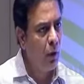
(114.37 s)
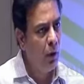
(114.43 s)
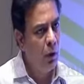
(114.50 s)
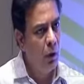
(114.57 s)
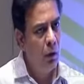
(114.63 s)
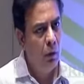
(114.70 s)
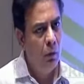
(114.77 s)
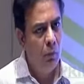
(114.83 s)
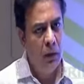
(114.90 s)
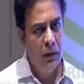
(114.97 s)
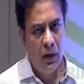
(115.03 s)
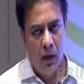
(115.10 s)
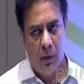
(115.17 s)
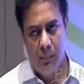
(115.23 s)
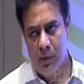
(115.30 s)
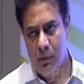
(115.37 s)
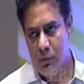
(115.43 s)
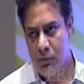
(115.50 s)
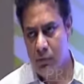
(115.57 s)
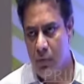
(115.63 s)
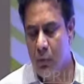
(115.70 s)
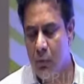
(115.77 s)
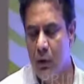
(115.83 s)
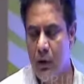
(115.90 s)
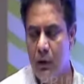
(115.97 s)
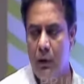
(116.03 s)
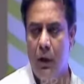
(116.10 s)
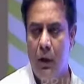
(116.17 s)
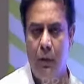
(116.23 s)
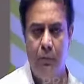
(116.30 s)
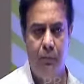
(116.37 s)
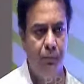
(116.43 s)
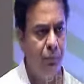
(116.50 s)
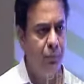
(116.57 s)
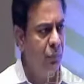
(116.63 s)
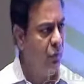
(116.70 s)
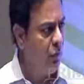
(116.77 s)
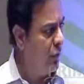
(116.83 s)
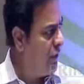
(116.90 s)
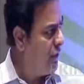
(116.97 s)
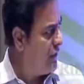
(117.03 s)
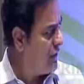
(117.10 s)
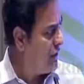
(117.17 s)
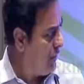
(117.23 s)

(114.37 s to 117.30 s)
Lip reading: while the company was founded 37